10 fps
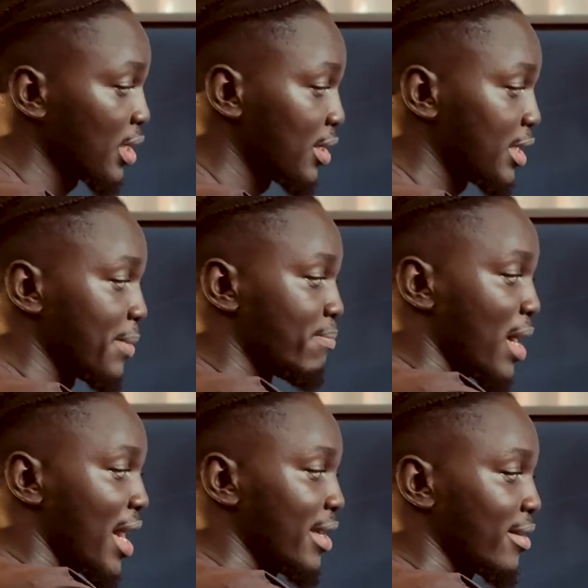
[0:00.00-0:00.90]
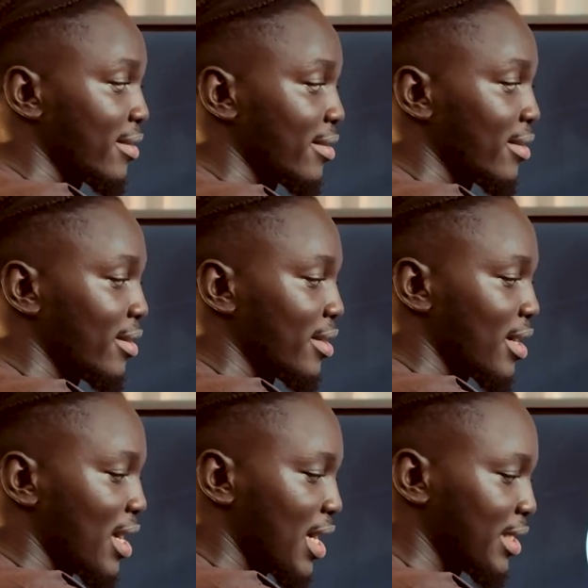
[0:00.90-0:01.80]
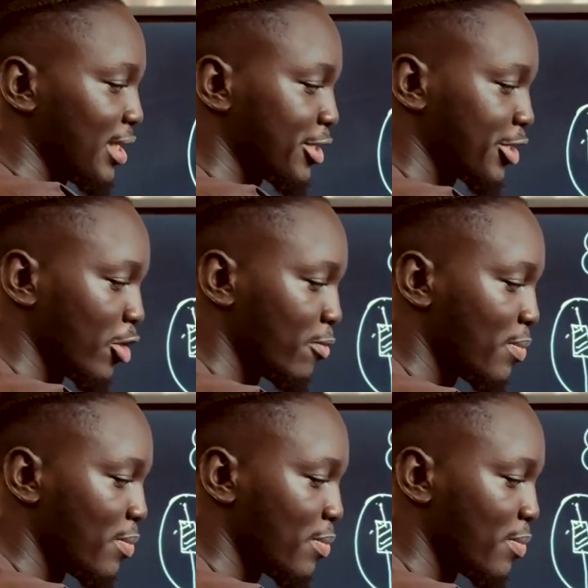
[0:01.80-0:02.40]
they buy, and they sell